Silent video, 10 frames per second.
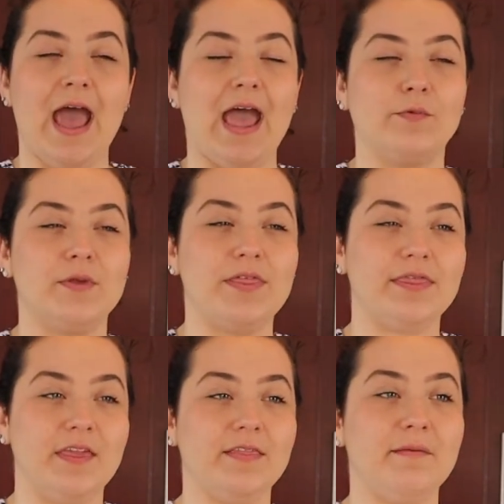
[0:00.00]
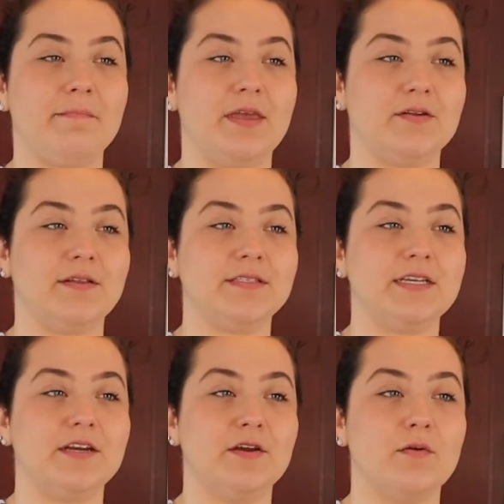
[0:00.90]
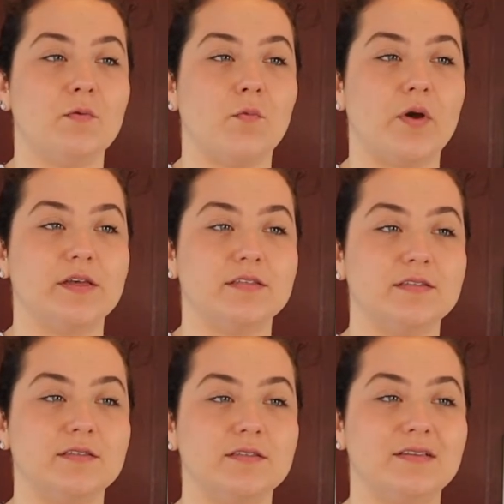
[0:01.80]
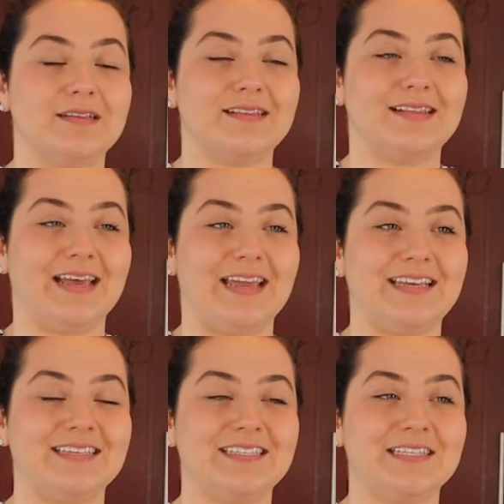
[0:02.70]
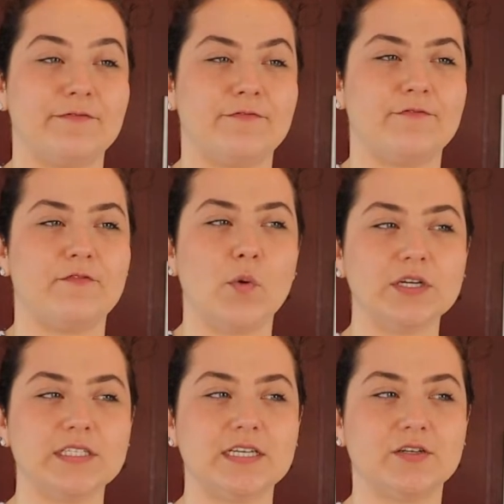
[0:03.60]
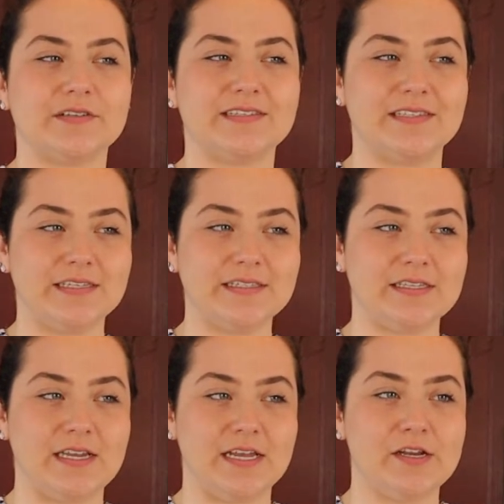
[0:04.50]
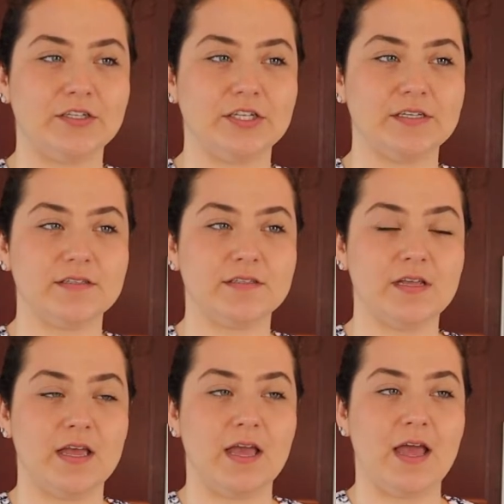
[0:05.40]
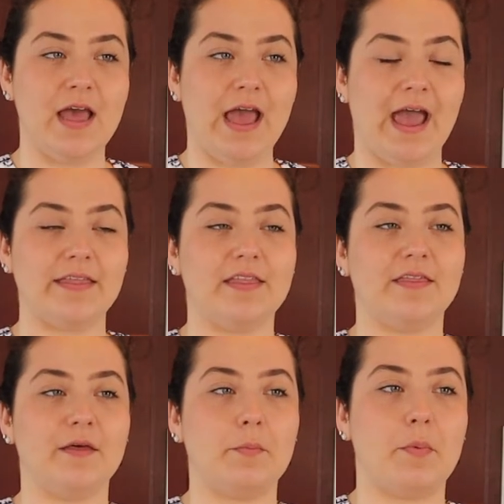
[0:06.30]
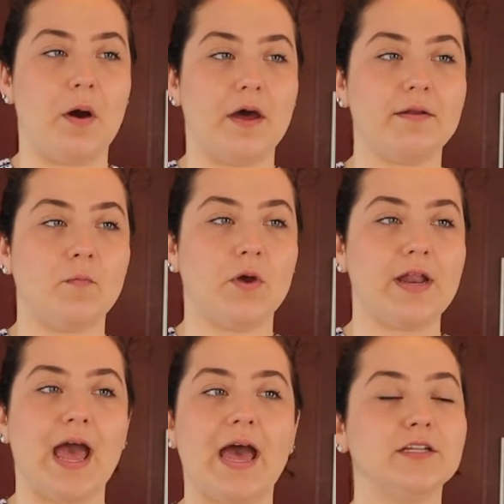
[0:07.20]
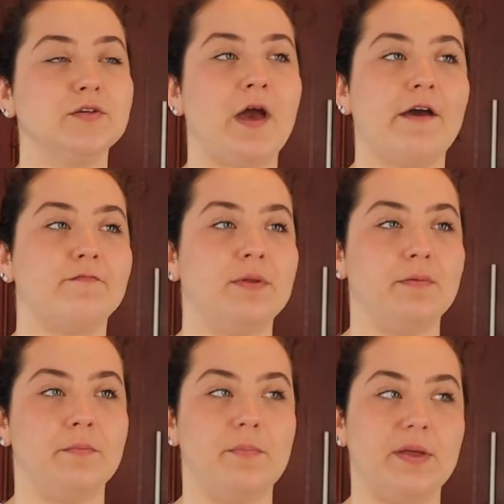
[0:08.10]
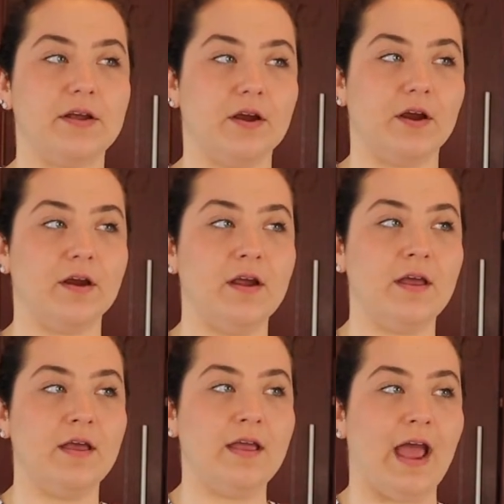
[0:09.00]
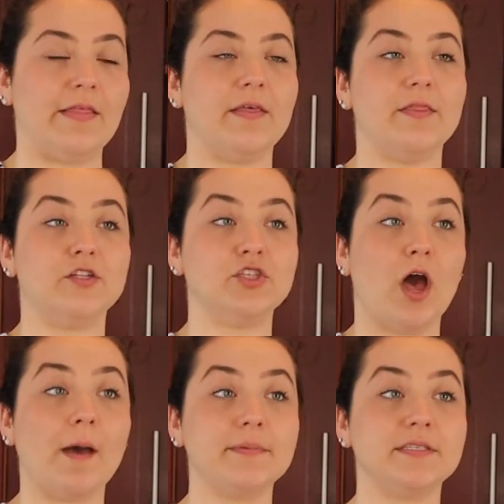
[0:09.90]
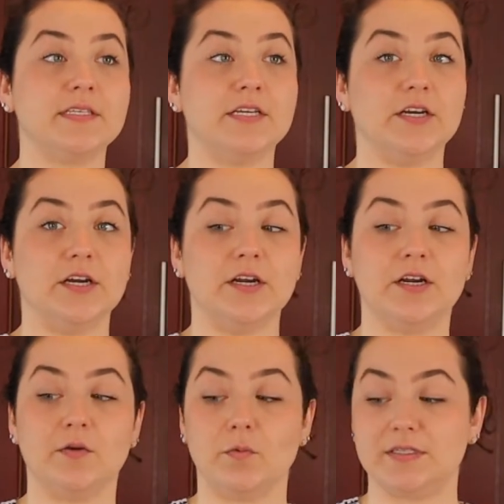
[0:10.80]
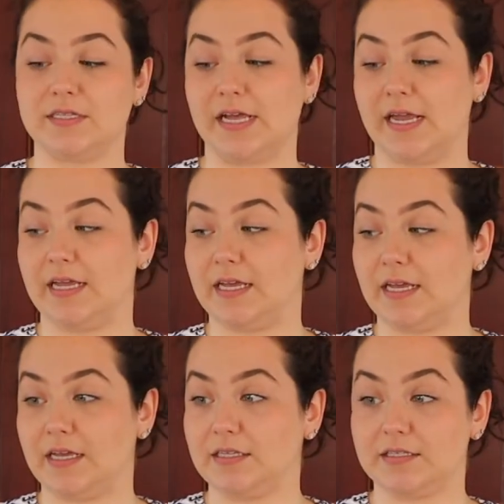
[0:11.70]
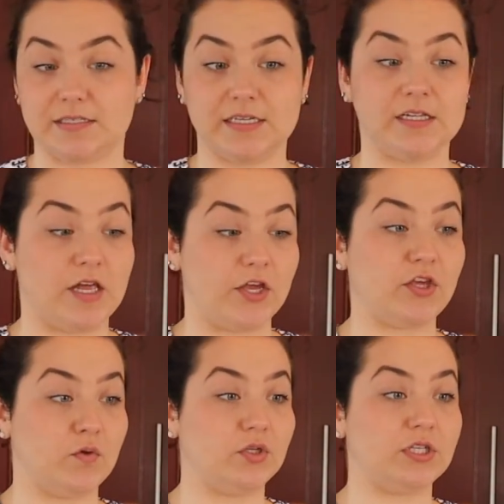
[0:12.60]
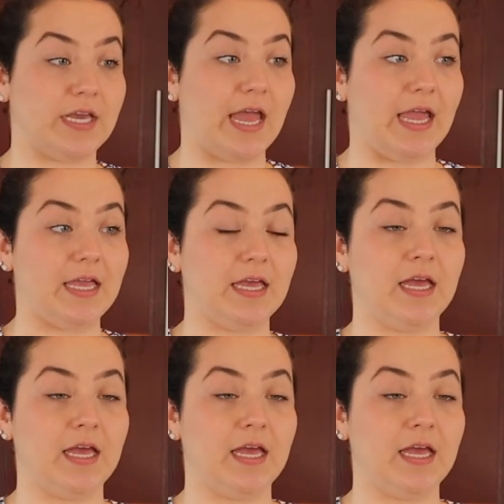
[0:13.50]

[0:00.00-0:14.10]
and we think the middle tier was like 14 or 16 inches, and then the bottom one had to have been bigger, and then the top tier was like still a huge cake.